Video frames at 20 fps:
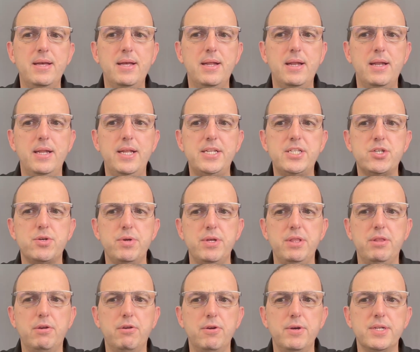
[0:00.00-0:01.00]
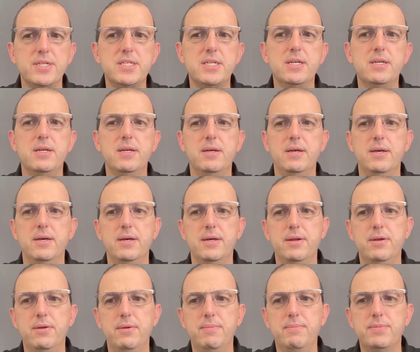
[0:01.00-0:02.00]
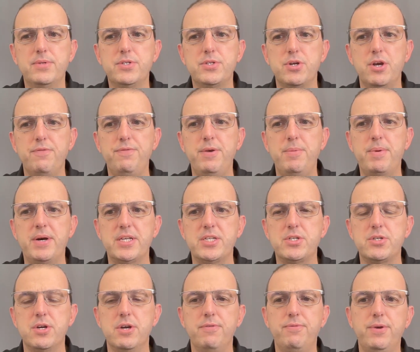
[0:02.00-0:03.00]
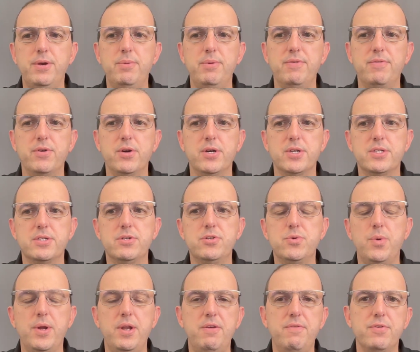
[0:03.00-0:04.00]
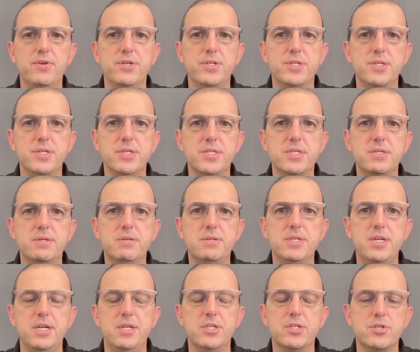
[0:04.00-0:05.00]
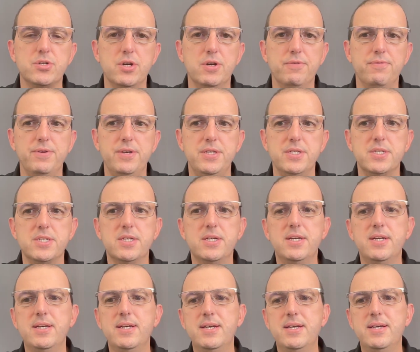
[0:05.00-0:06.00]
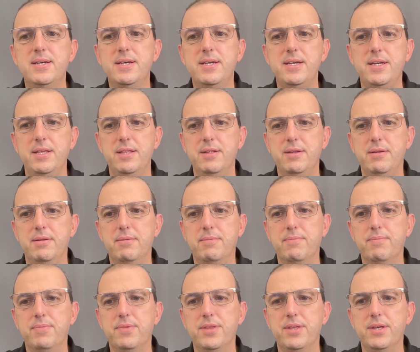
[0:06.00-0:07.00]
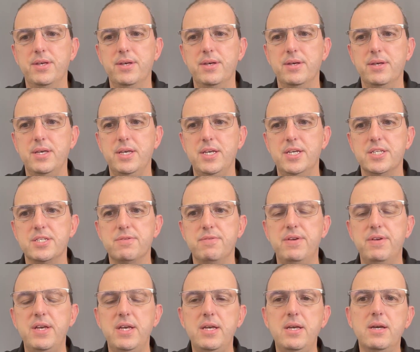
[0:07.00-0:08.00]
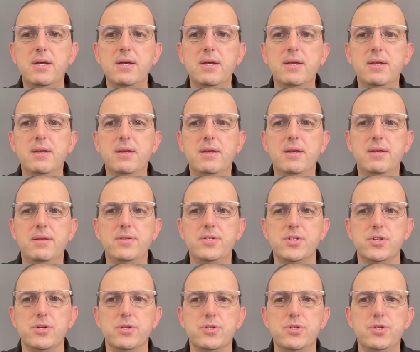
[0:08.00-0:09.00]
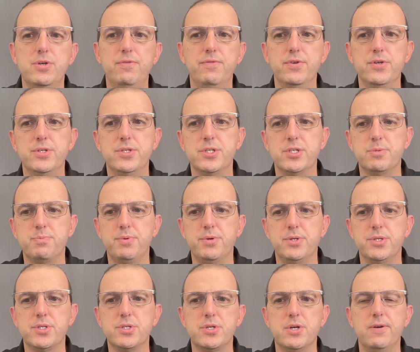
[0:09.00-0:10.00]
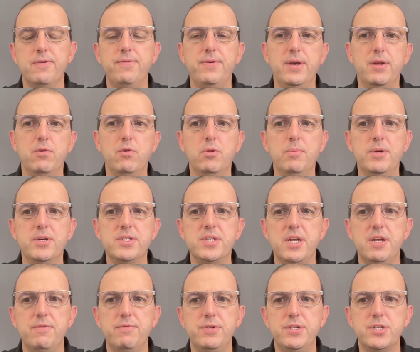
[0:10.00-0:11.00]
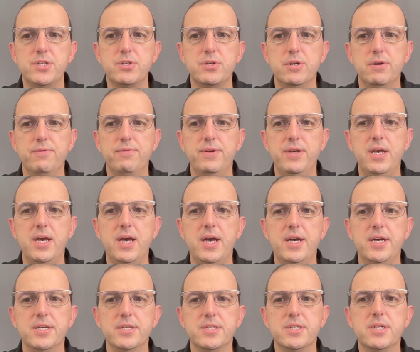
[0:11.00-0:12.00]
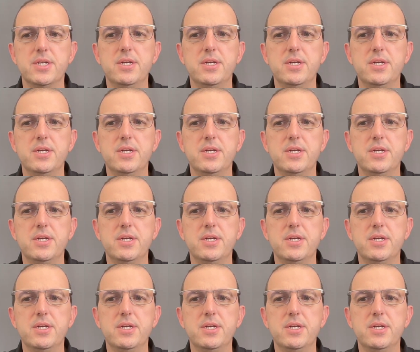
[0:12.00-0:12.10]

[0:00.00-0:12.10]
Let's read through it. Strophe by strophe, we've got 20 verses, 10 strophes in the ESV. So 2 verses per strophe, and almost every strophe has